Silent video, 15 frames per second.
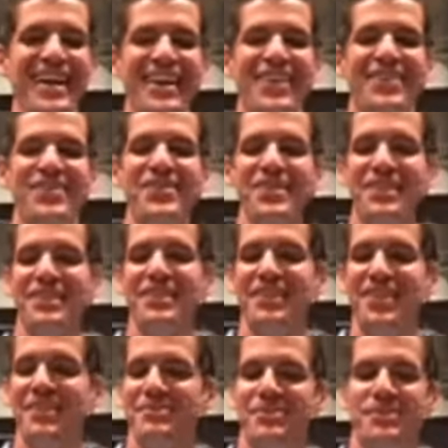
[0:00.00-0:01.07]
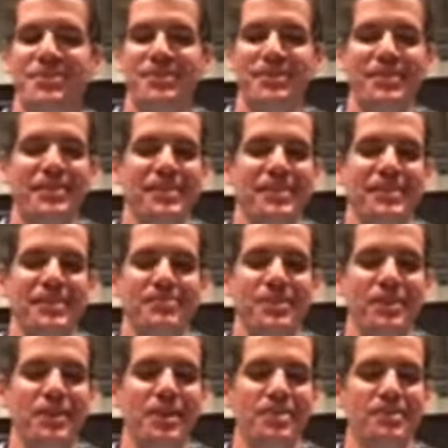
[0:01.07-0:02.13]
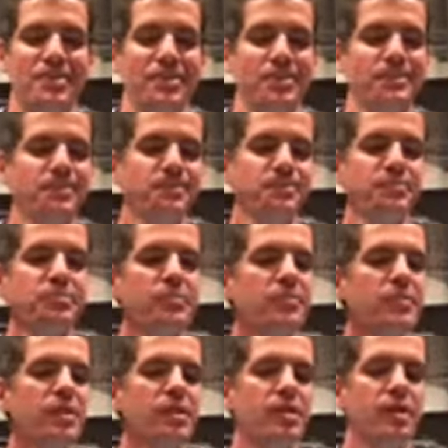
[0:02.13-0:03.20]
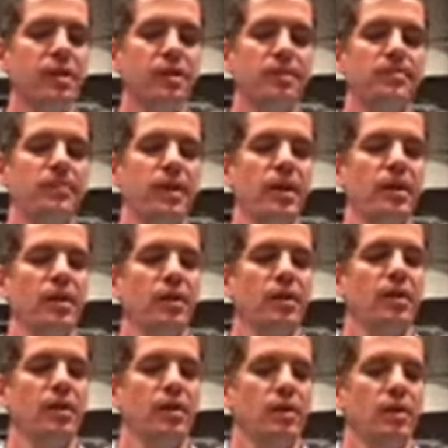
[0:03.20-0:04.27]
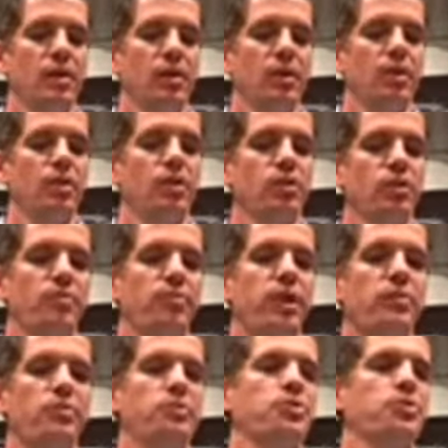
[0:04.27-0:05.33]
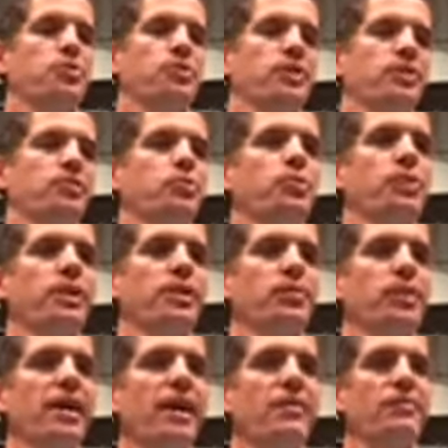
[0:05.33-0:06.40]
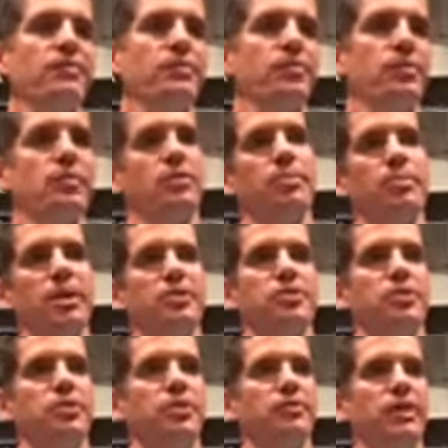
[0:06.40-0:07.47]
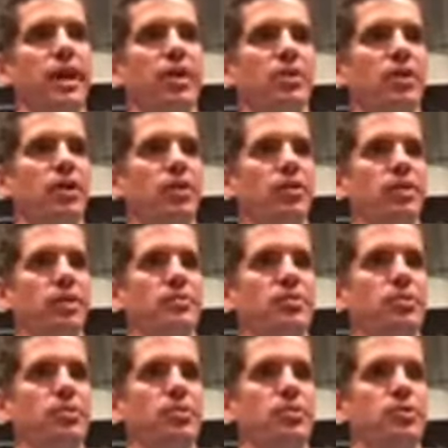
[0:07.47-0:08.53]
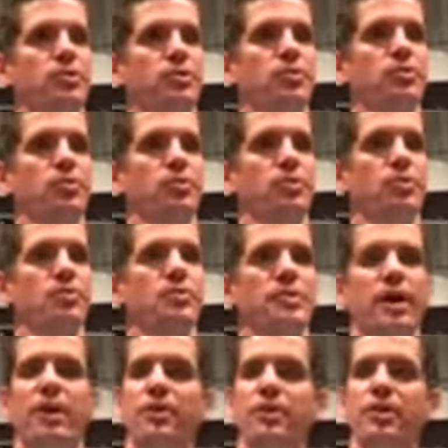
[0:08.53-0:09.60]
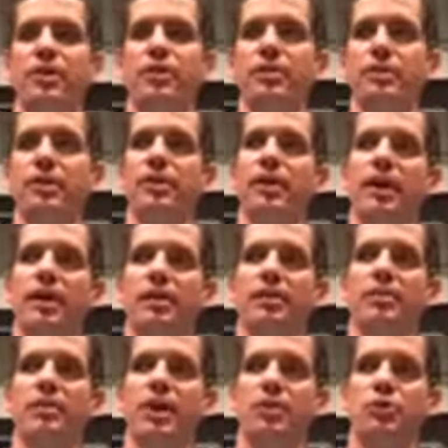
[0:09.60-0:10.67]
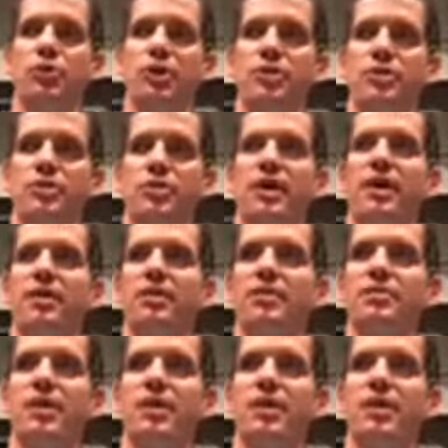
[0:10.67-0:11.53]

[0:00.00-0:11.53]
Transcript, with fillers: What a delightful, but not so, uh, in Proverbs 23, we have the picture of an alcoholic, someone who uses alcohol and, and how treacherous that is.